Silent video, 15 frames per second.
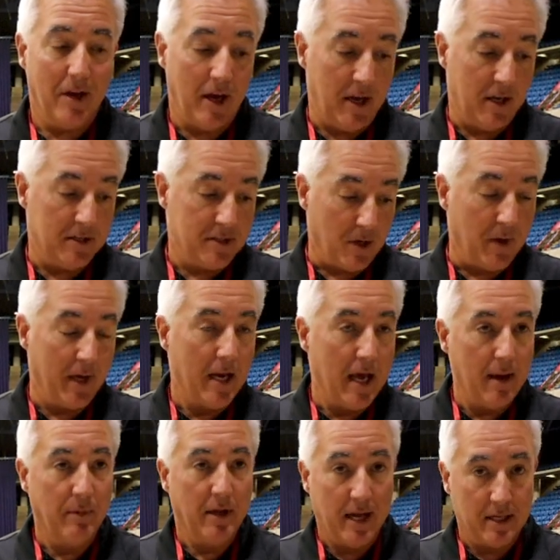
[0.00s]
And so he
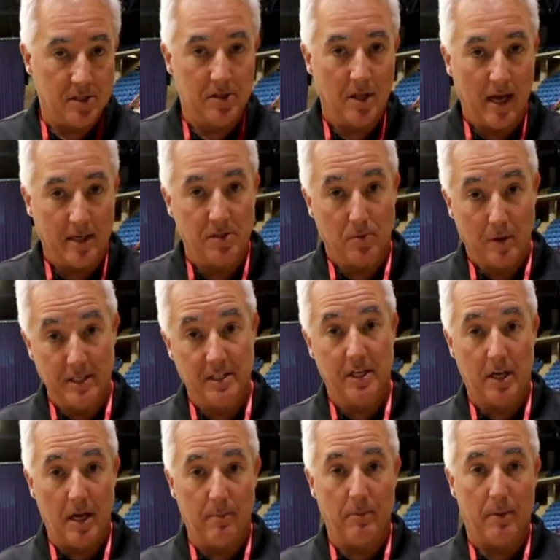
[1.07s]
named it, that's the reason
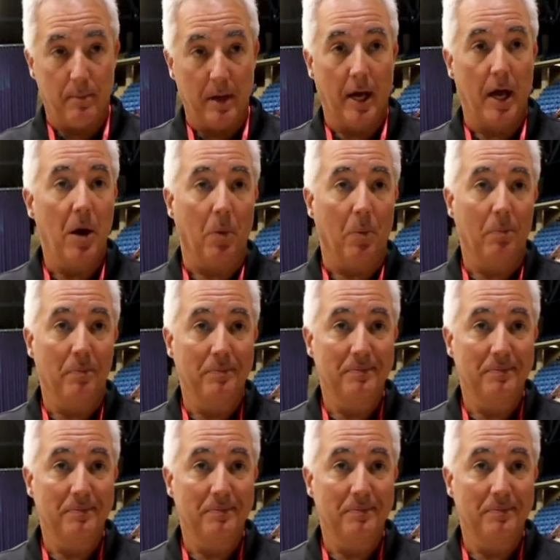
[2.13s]
he named it Big O.